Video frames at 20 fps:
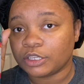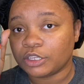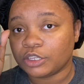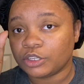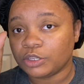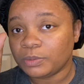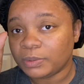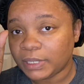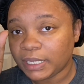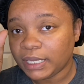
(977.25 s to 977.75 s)

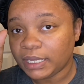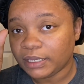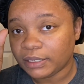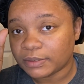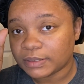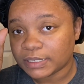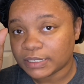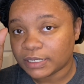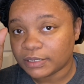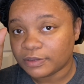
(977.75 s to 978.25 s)
you playing
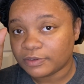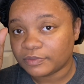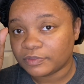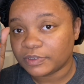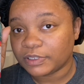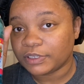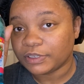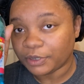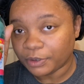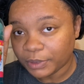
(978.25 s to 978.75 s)
yourself.
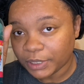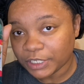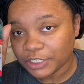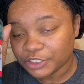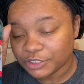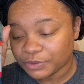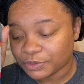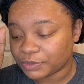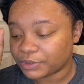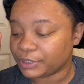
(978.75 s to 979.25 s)
Go get
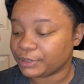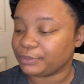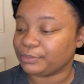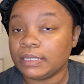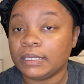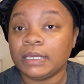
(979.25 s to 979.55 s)
you one.